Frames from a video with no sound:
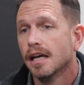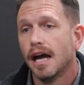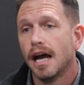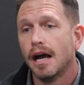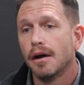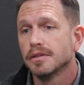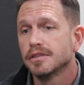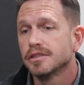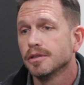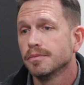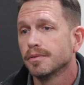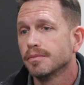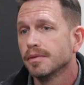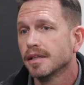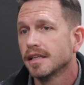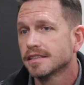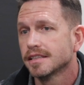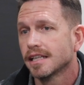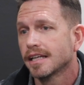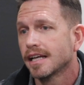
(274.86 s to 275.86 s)
I was super
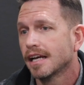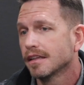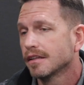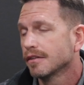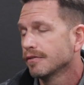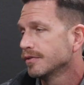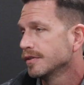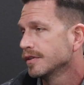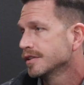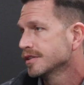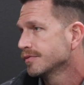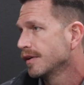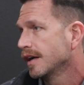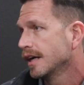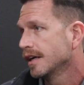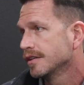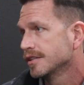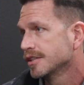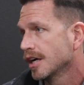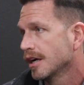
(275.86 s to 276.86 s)
blessed. I got the first
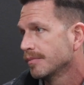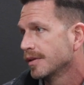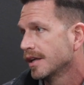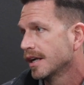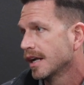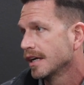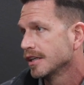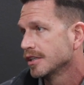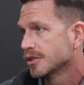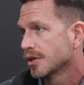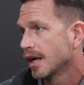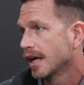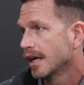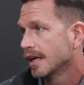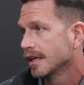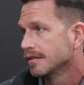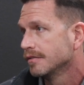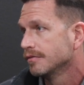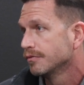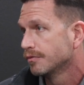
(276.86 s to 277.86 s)
fire job that I
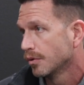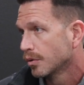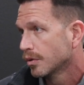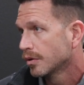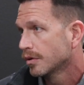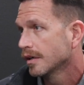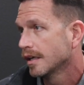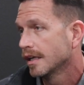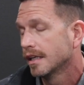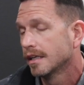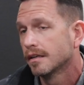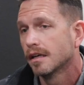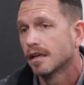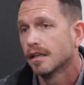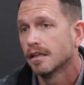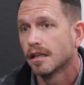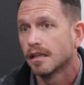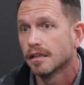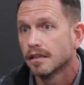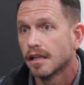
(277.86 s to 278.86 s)
tried for, and a
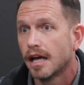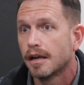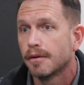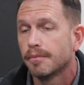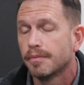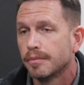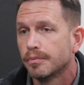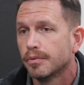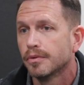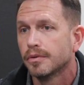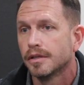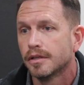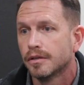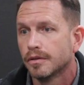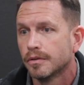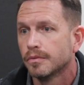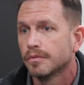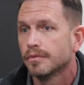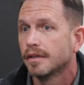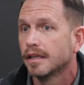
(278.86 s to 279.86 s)
lot of people,
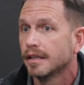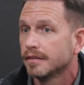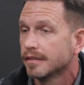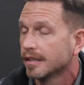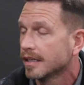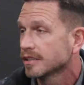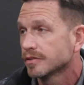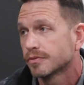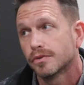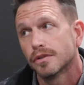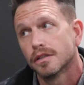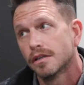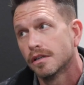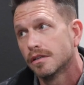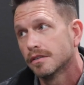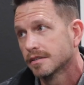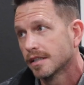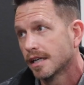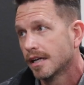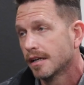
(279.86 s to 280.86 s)
they test for a
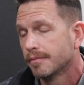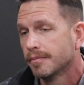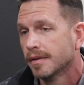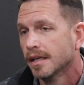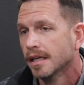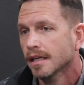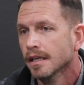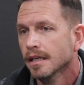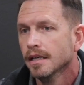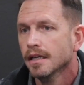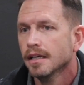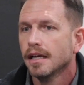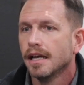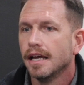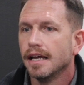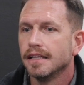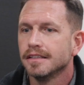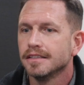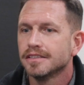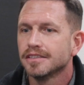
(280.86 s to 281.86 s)
long time.
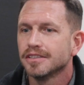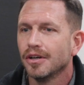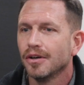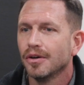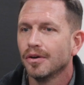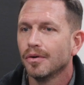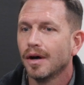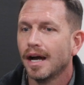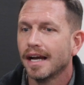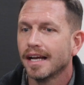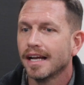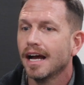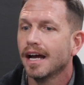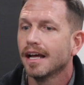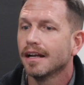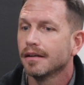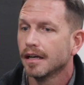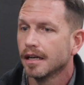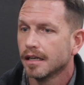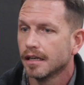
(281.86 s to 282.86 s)
And so I
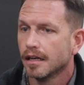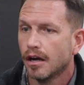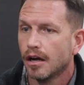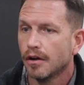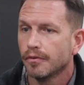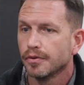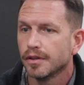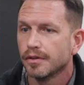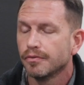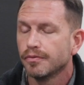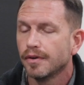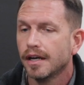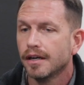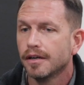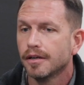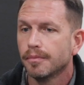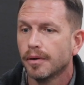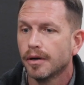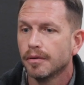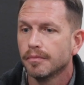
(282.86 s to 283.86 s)
got offered the fire
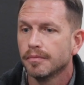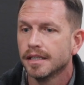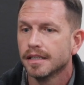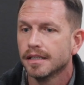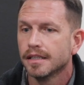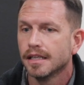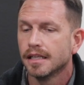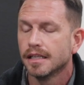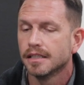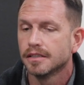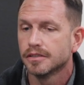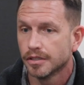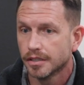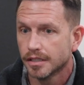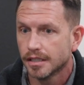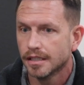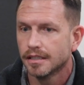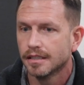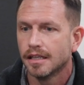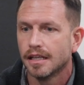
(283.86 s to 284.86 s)
department and
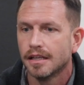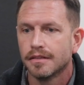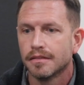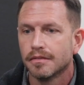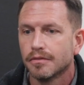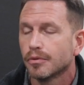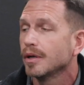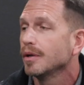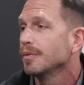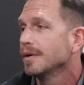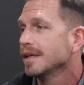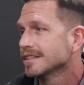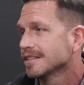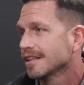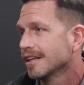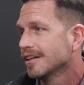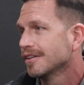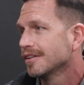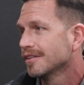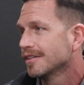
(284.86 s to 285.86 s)
took it. And 3 weeks
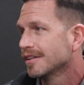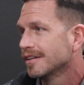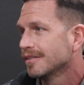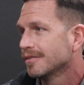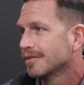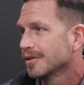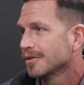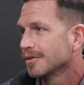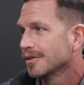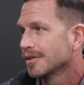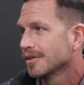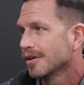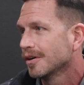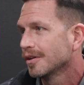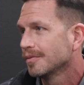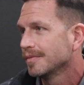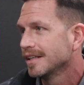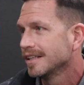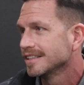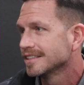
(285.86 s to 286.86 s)
later, the recruiter
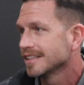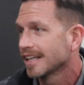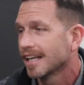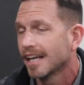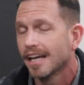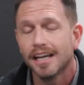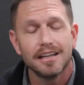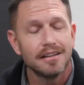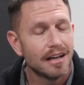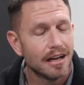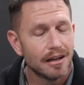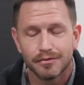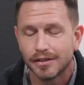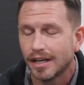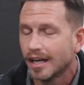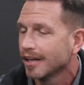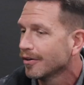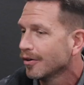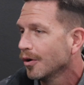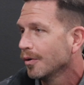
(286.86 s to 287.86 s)
called me and he's like, "Hey, I've
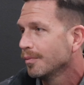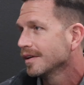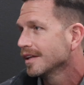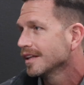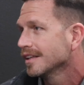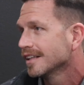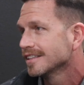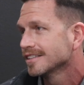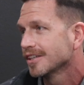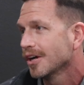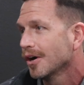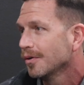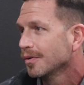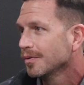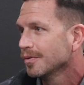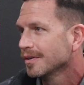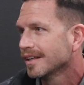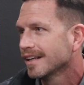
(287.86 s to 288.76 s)
got your opening. Let's go."